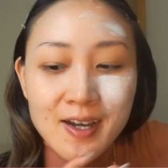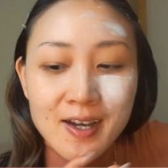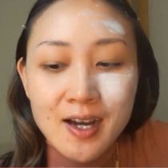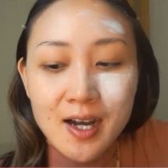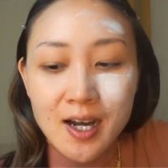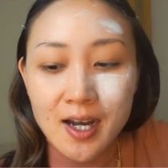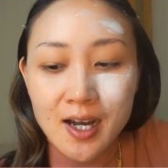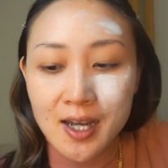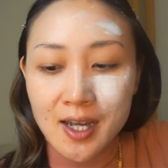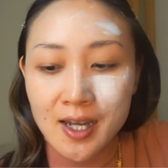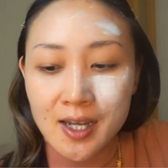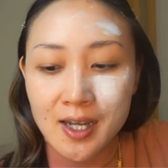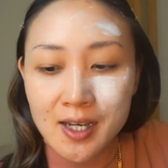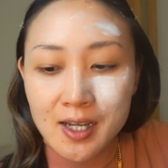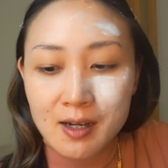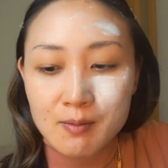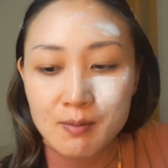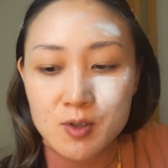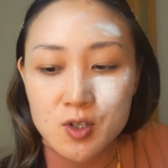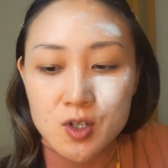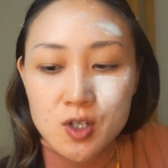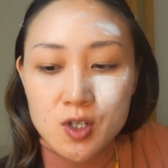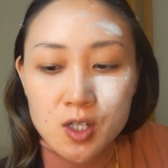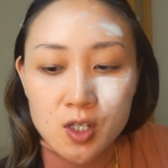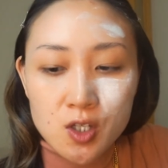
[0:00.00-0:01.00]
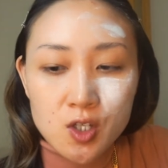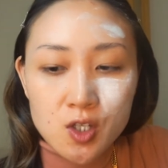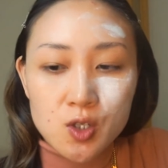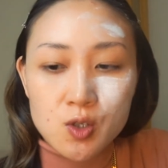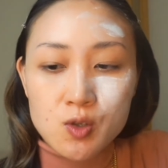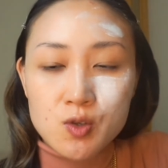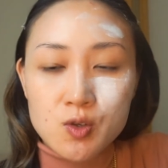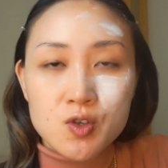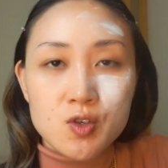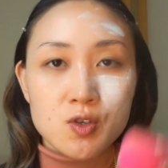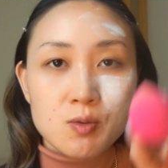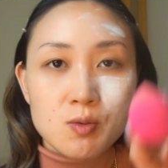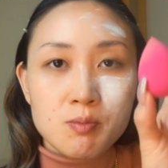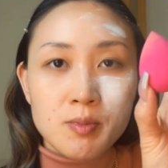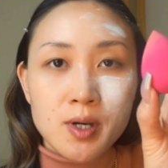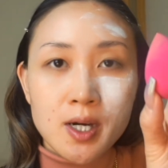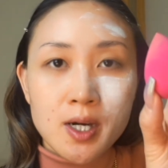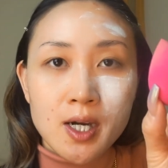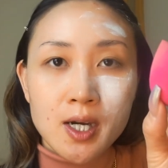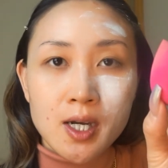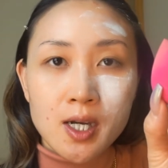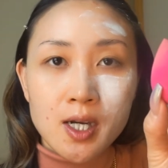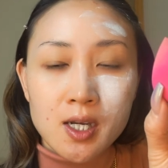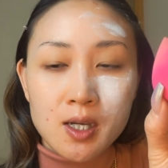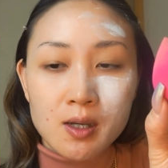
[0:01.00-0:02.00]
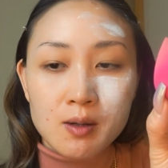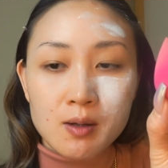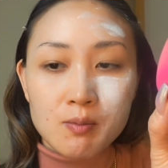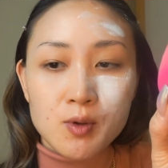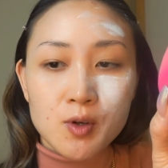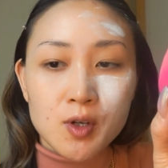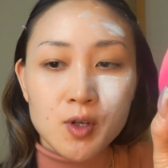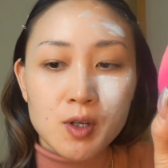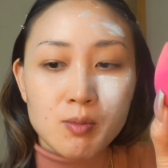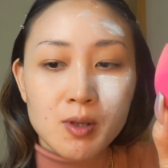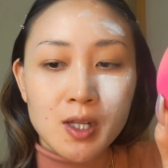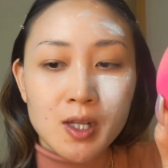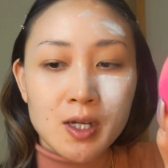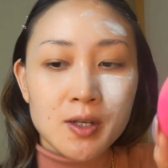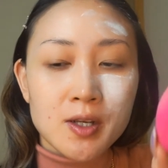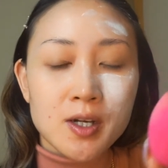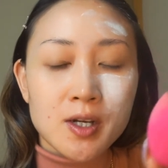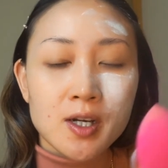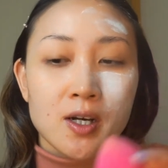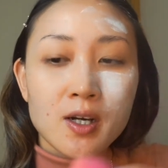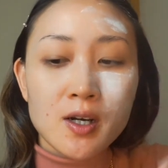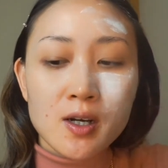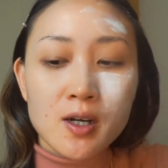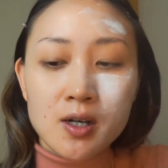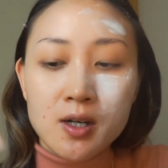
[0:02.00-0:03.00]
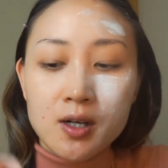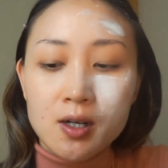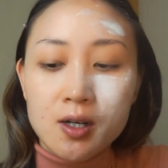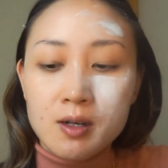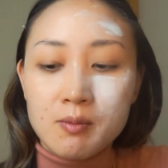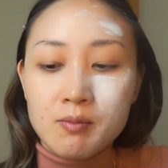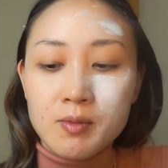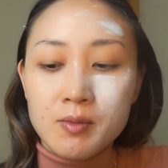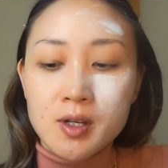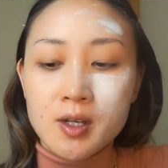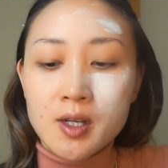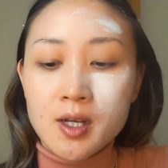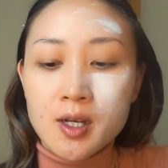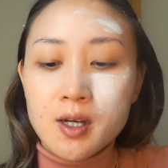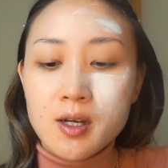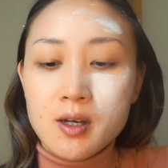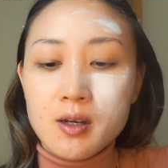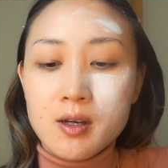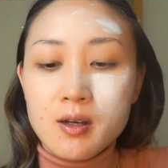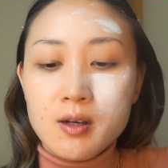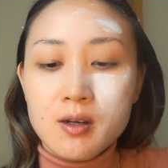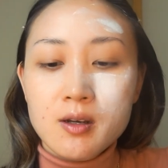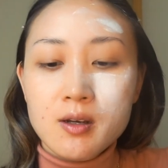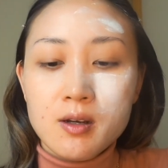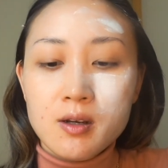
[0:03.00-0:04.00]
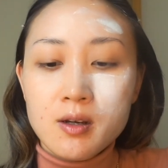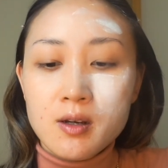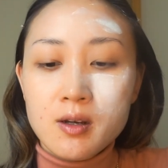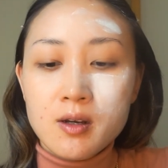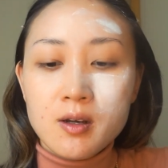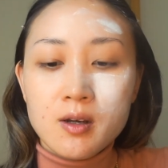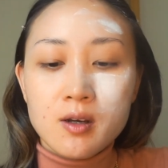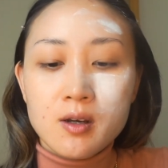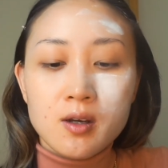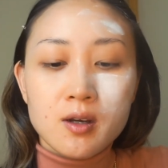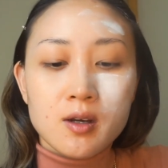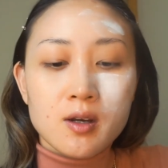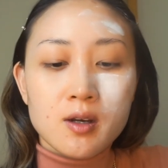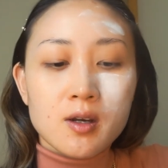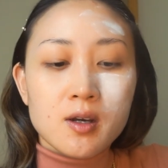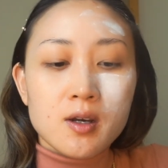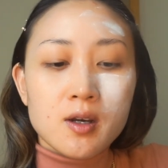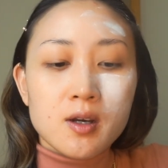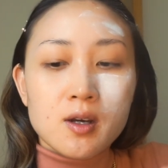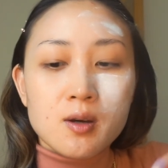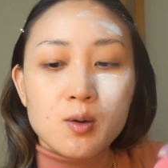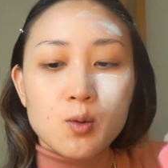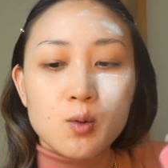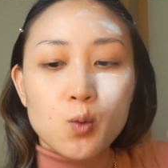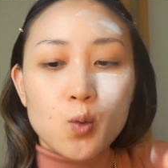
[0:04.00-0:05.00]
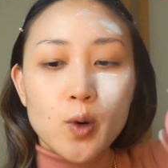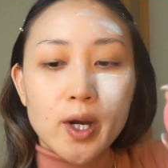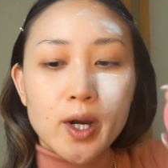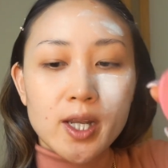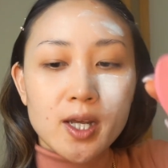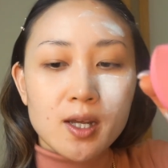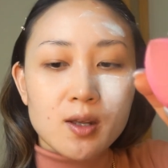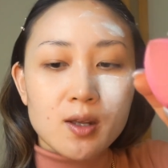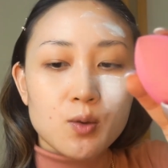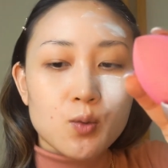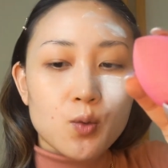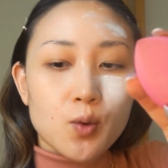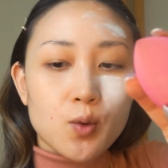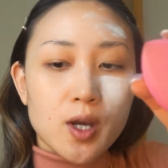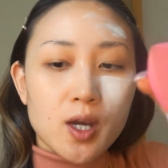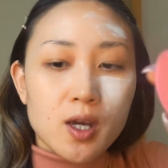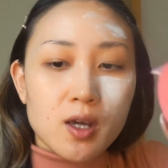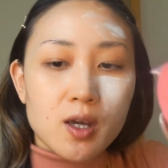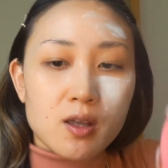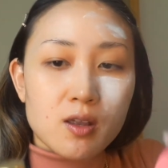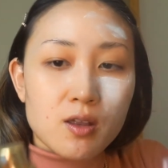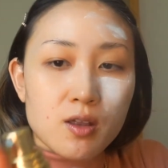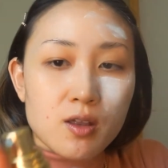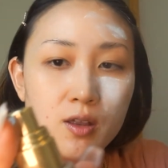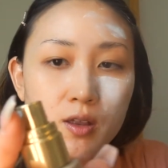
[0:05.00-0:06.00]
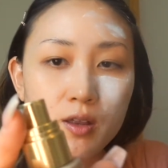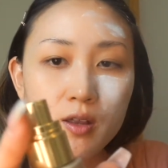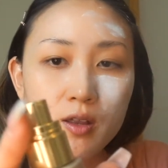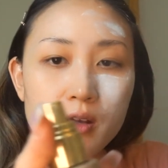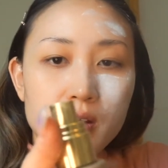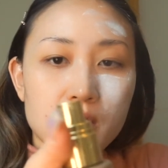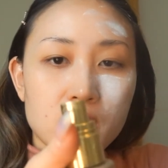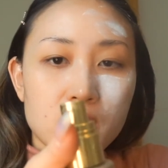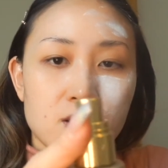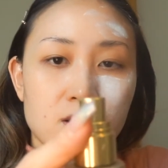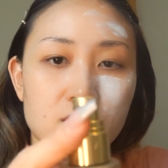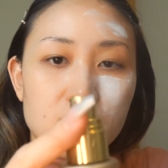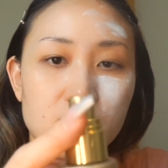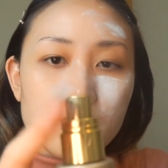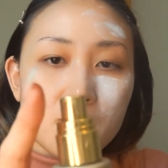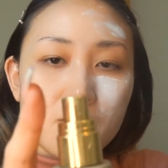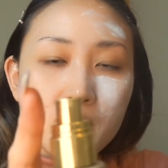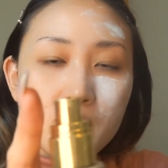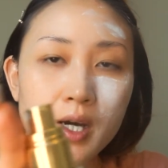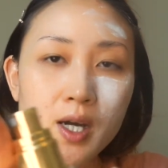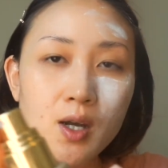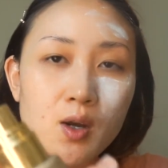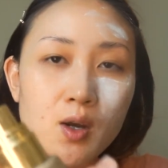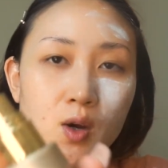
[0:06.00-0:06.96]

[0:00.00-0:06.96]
And I'm just gonna use my beauty blender. I'm gonna wet it with my